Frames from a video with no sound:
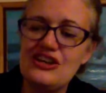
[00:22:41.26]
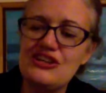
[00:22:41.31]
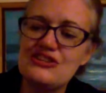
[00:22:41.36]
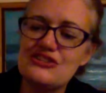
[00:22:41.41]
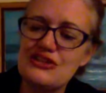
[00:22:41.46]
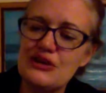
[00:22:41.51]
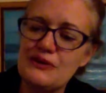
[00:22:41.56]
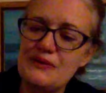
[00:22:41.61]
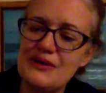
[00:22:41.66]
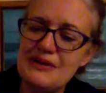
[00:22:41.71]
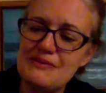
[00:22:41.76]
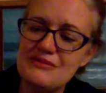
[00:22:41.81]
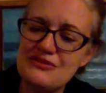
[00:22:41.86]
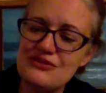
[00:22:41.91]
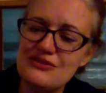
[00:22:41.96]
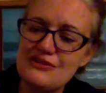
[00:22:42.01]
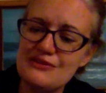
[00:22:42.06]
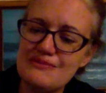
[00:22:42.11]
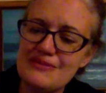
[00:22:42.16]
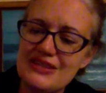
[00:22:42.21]
So I'm
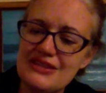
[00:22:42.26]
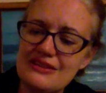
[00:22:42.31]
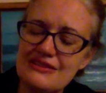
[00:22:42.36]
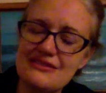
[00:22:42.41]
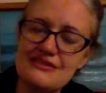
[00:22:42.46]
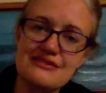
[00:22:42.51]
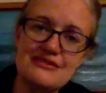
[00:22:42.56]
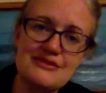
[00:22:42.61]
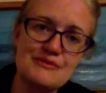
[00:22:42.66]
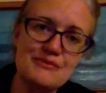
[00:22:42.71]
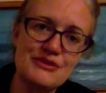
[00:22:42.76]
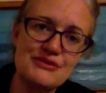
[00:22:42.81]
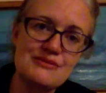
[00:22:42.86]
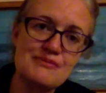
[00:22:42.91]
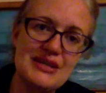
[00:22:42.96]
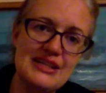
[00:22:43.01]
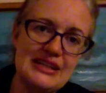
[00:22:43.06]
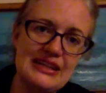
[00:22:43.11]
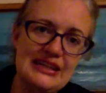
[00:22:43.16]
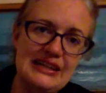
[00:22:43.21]
assuming this is supposed to
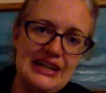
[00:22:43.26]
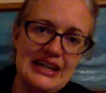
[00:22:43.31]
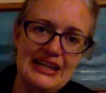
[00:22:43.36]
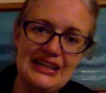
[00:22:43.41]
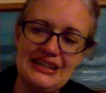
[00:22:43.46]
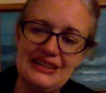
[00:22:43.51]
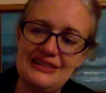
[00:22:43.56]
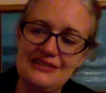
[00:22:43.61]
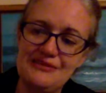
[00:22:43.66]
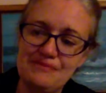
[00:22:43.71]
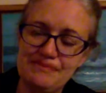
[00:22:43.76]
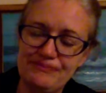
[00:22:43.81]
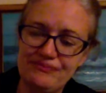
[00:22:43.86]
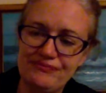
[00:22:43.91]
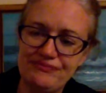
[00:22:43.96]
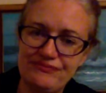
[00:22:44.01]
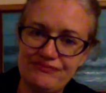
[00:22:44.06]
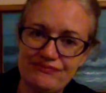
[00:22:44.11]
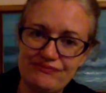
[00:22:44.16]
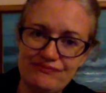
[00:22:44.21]
be like a
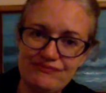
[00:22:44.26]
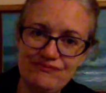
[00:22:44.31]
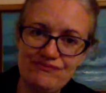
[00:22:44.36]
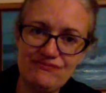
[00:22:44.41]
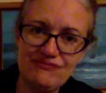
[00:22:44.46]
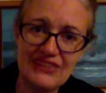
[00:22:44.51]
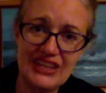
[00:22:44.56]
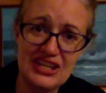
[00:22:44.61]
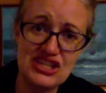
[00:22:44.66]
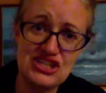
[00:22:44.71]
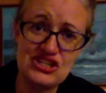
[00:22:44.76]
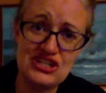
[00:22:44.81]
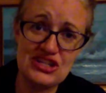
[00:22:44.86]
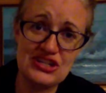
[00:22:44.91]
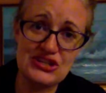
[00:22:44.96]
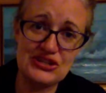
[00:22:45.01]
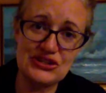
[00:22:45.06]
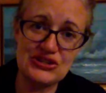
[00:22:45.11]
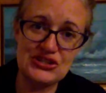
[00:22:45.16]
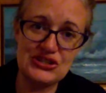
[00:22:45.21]

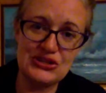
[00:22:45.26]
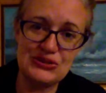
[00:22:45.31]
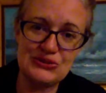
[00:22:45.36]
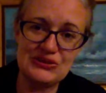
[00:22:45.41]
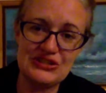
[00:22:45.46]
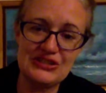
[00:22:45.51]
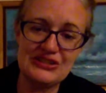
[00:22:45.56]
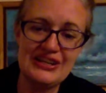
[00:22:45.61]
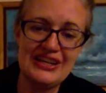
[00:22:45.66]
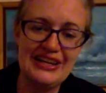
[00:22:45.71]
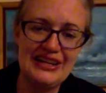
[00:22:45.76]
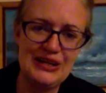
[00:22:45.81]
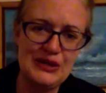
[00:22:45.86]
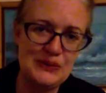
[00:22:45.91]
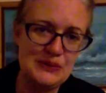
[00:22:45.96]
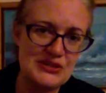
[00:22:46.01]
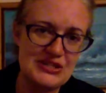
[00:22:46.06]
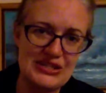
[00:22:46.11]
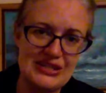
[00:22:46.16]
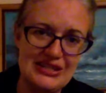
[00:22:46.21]
gentle toner,
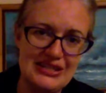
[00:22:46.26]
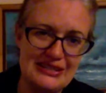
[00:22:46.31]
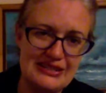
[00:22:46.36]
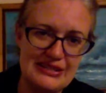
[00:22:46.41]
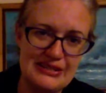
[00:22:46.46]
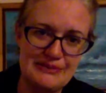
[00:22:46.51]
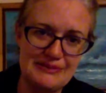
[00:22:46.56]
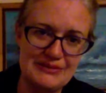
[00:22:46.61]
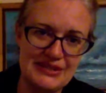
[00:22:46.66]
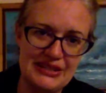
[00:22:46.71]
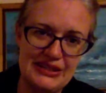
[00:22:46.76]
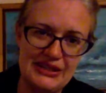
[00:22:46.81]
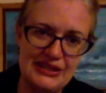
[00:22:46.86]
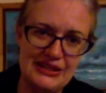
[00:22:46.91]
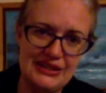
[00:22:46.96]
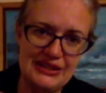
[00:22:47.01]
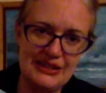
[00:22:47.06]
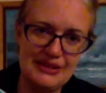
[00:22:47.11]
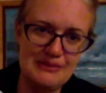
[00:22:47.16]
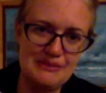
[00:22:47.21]
which it seems like
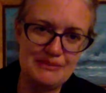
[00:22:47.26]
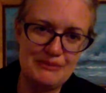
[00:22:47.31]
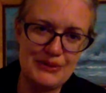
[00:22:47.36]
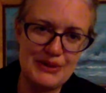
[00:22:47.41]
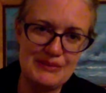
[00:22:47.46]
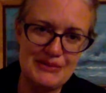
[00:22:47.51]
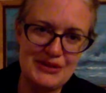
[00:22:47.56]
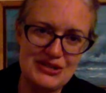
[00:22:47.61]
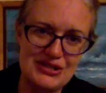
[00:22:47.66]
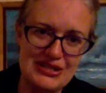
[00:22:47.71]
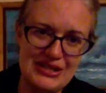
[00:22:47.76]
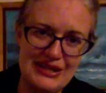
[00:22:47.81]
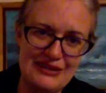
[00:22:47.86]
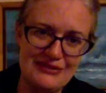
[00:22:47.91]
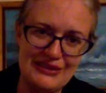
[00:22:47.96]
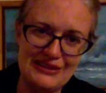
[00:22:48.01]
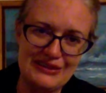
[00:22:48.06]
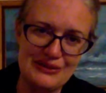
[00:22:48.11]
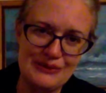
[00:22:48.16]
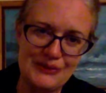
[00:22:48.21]
pretty much
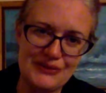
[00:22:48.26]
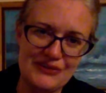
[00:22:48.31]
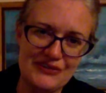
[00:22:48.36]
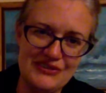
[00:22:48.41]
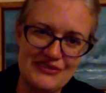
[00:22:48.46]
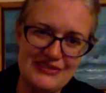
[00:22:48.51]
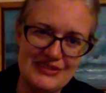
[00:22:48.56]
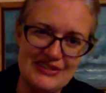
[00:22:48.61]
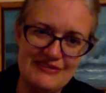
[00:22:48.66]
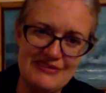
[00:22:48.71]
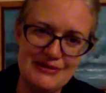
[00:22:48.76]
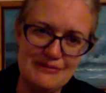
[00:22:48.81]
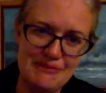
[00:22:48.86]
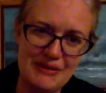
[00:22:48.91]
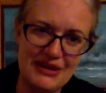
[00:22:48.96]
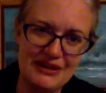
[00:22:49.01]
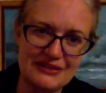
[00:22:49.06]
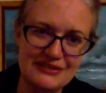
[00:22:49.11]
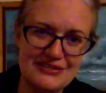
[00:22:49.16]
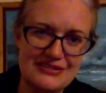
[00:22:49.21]
everything we're receiving
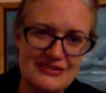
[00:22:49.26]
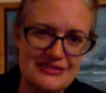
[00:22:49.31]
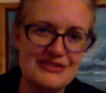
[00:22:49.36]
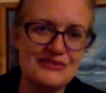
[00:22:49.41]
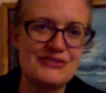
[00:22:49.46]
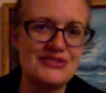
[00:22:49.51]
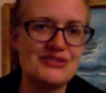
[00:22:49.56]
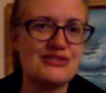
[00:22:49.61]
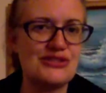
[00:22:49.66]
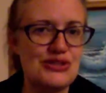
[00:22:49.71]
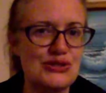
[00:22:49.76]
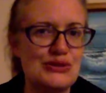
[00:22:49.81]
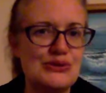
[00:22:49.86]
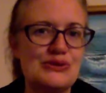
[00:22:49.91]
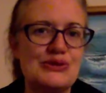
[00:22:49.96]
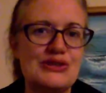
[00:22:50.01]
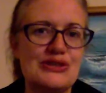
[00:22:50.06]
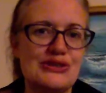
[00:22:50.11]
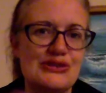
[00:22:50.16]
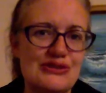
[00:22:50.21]
boxes, if it's
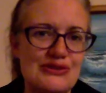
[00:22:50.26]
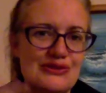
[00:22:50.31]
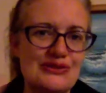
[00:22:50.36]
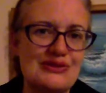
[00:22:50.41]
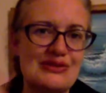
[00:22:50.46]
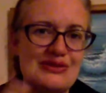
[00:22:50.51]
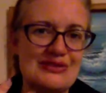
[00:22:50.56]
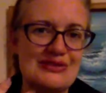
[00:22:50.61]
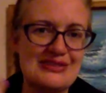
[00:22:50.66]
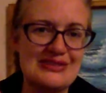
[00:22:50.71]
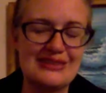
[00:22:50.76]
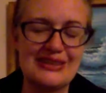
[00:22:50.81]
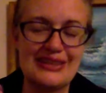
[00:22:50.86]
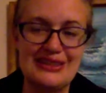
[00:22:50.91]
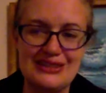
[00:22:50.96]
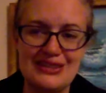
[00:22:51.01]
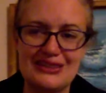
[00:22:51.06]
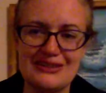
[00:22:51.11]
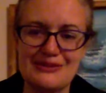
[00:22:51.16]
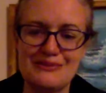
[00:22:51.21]
toner, like
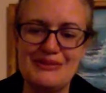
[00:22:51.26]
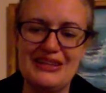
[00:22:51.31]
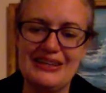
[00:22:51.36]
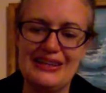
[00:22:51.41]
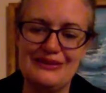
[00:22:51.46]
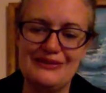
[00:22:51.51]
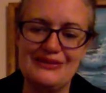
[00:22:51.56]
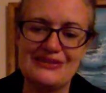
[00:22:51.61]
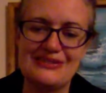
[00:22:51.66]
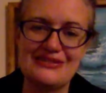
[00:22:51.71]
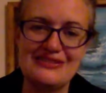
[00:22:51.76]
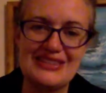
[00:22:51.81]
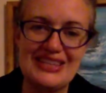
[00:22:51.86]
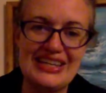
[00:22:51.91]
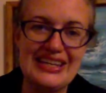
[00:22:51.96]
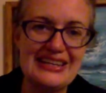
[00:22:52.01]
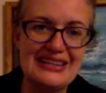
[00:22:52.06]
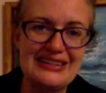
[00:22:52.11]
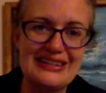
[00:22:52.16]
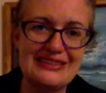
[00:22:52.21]
talks about how it
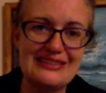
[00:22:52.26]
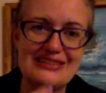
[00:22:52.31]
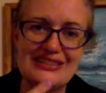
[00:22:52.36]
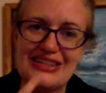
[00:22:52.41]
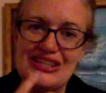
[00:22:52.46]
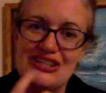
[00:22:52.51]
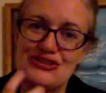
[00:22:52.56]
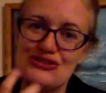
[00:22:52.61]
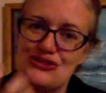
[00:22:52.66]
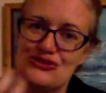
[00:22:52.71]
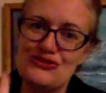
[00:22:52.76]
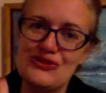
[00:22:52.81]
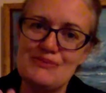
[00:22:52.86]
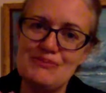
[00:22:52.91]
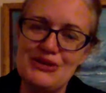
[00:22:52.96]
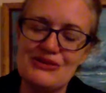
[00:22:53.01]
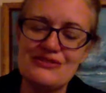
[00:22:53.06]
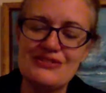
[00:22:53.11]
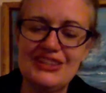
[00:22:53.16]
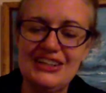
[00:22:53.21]
doesn't like strip
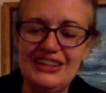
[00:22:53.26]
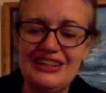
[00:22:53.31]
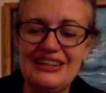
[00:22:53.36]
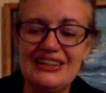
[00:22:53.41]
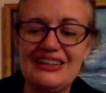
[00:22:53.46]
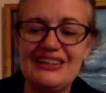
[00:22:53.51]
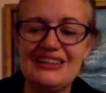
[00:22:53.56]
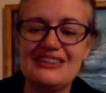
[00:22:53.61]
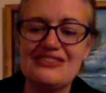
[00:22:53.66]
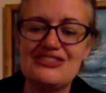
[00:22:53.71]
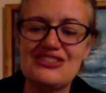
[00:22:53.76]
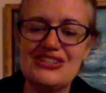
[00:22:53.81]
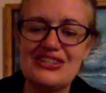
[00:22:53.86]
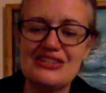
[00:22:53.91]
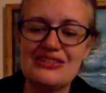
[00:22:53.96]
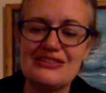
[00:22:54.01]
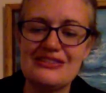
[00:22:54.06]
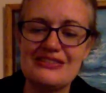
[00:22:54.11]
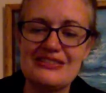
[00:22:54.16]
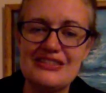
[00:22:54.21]
your skin and it's
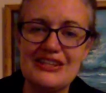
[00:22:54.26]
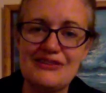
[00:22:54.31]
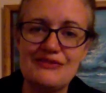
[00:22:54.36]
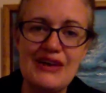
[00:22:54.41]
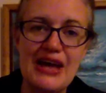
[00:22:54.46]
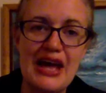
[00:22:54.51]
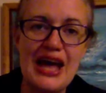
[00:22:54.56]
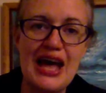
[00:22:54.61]
gentle and stuff.